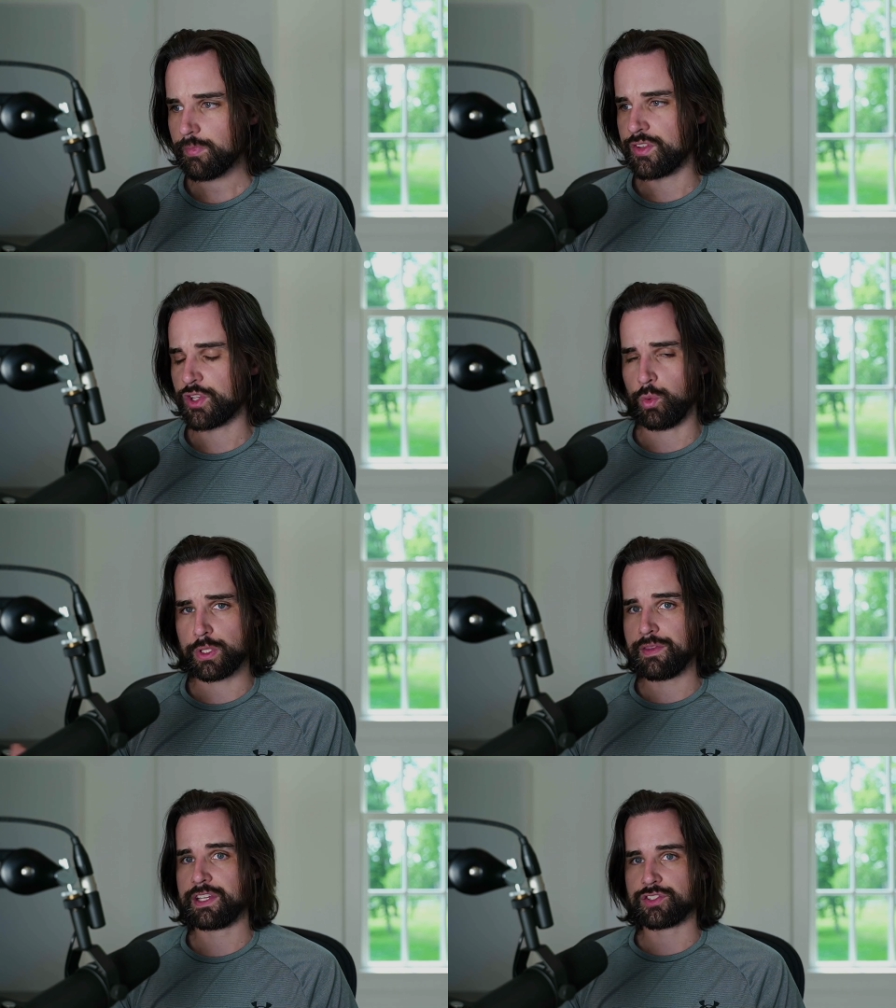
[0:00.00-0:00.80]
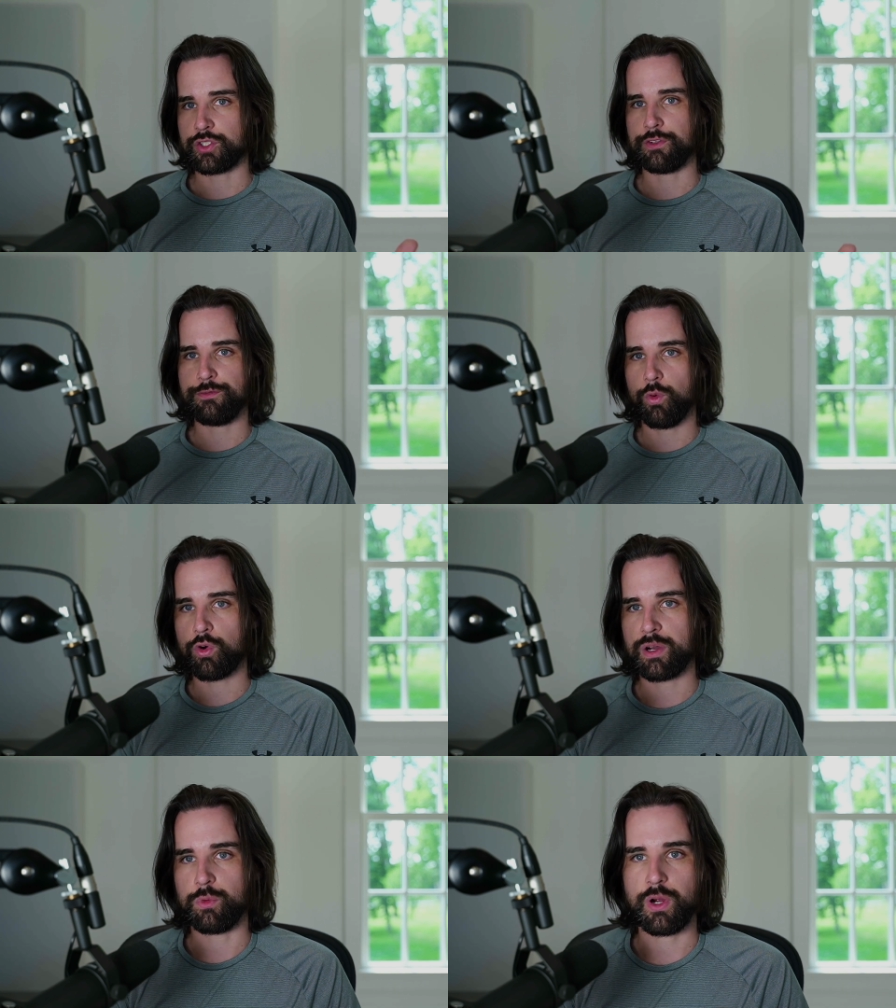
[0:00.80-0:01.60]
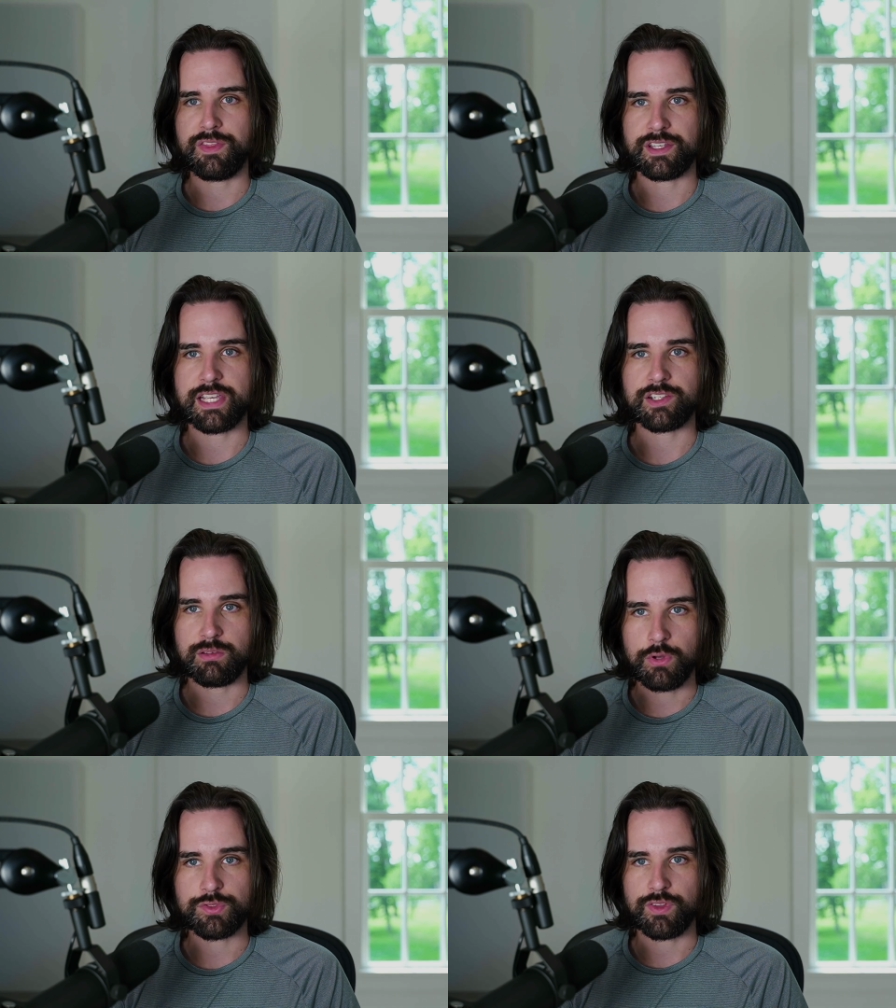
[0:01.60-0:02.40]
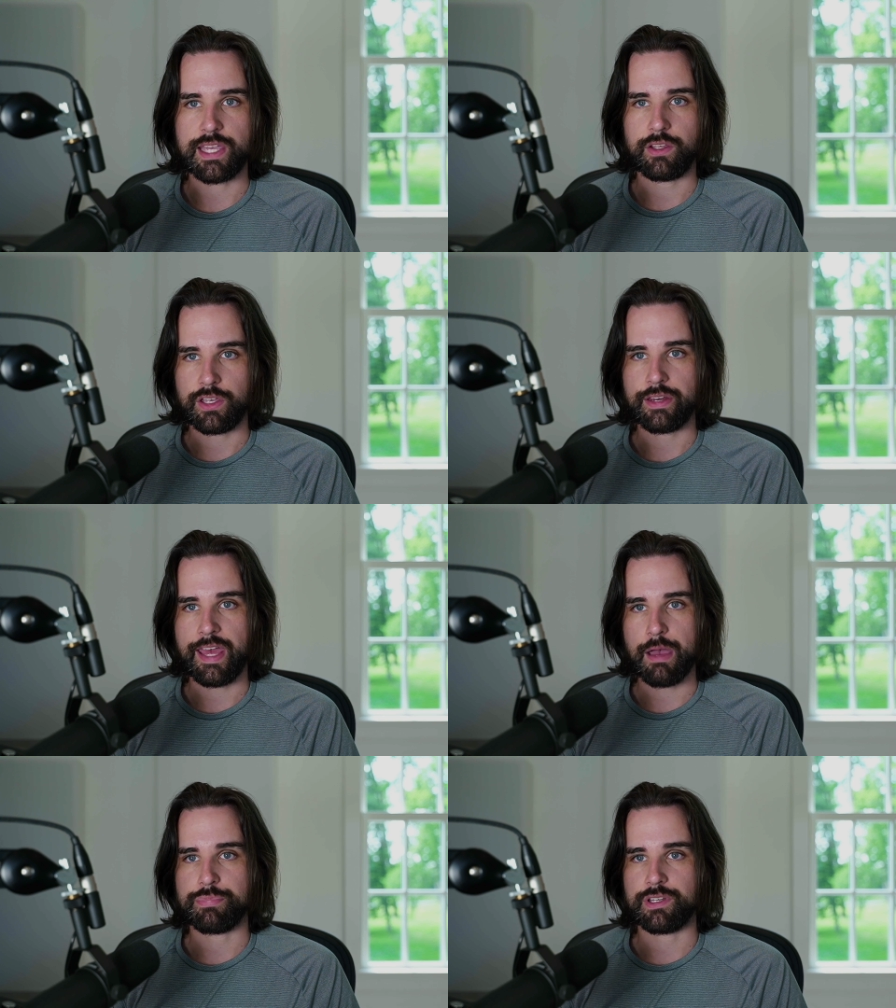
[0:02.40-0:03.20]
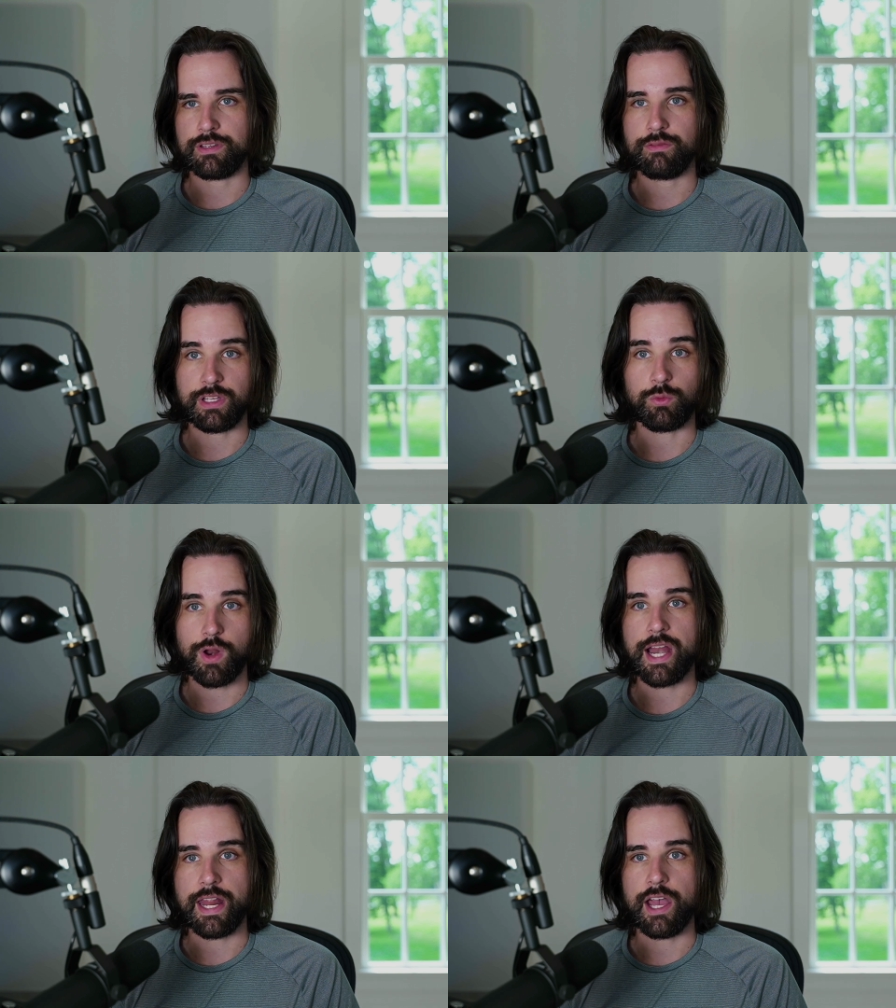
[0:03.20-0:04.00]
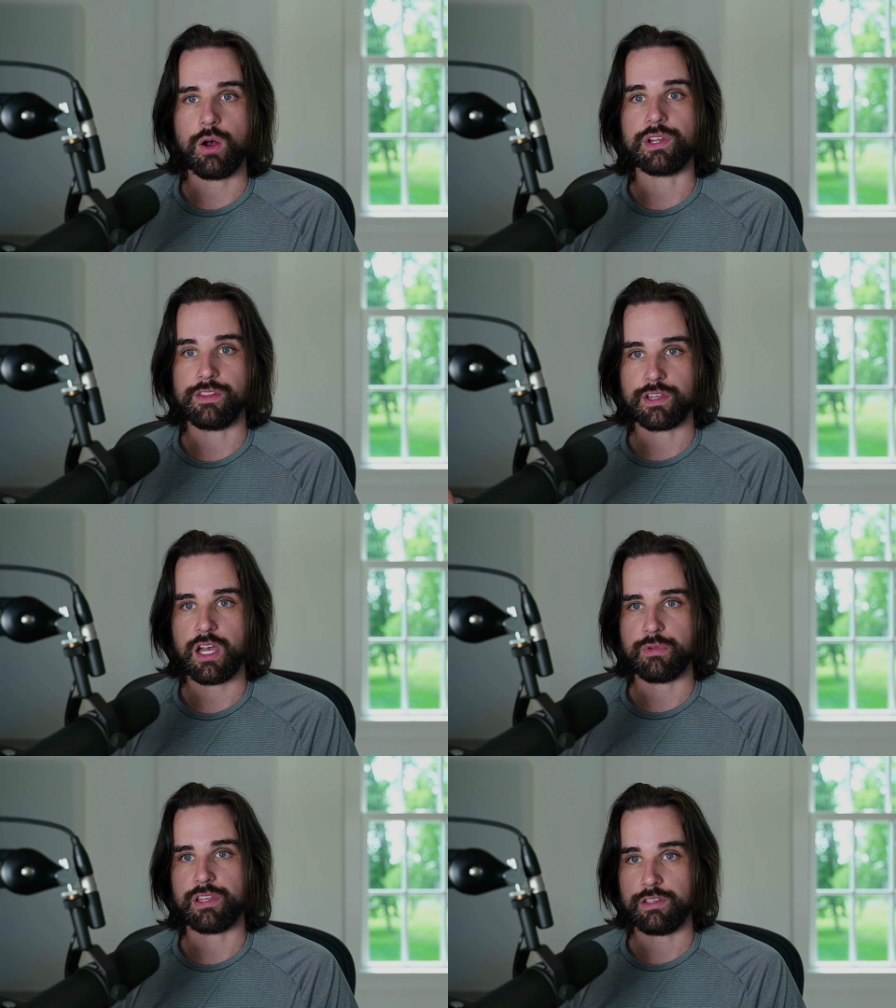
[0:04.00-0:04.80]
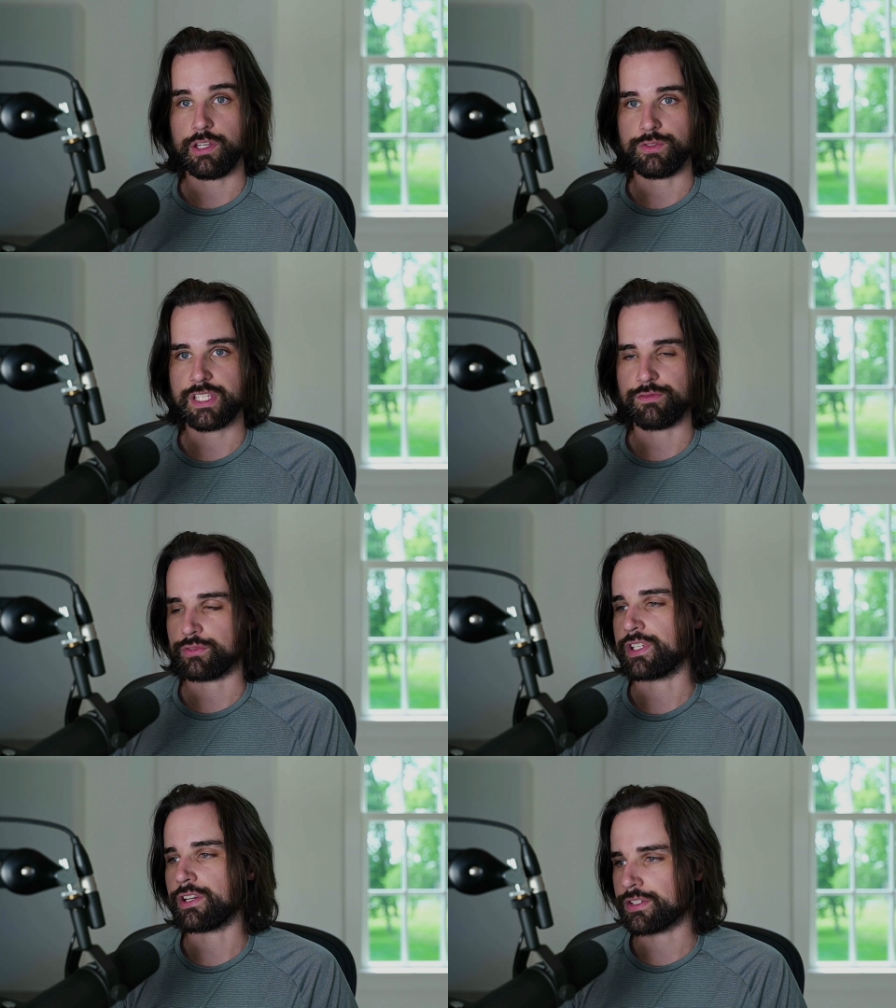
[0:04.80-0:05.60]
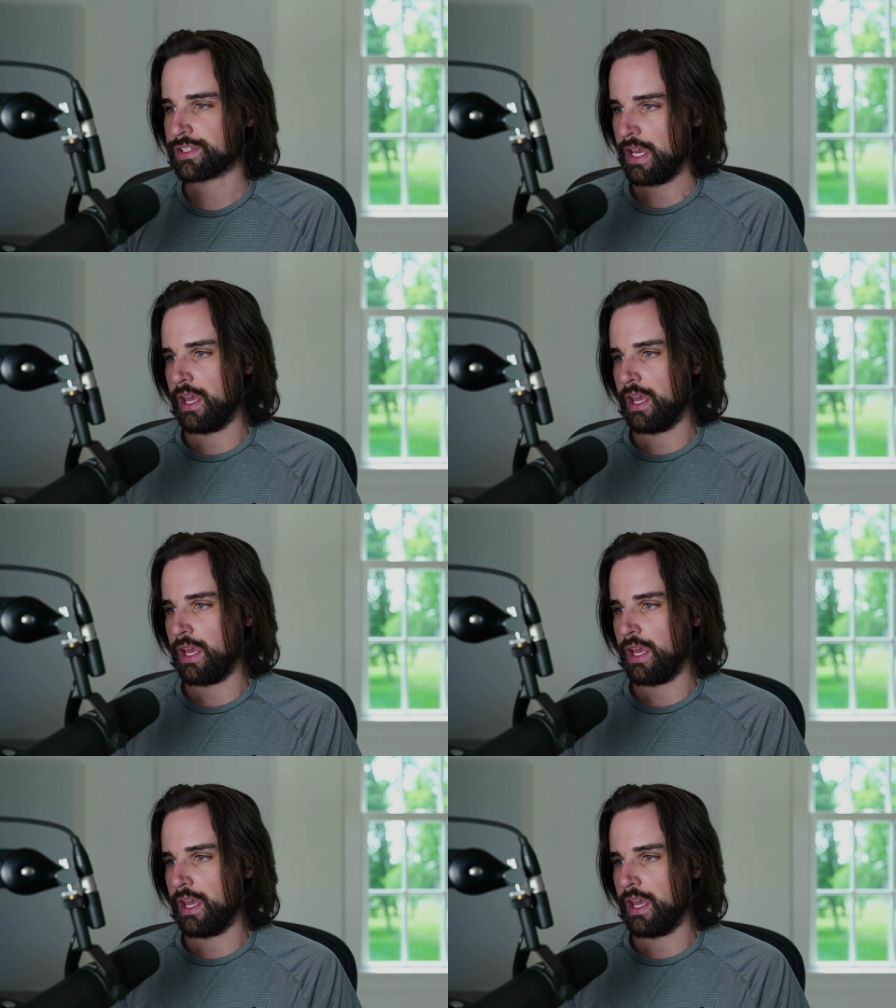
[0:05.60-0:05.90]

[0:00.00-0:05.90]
So what do I think is good for and what I think is actually most likely going to happen like right now and in the coming, you know, several years?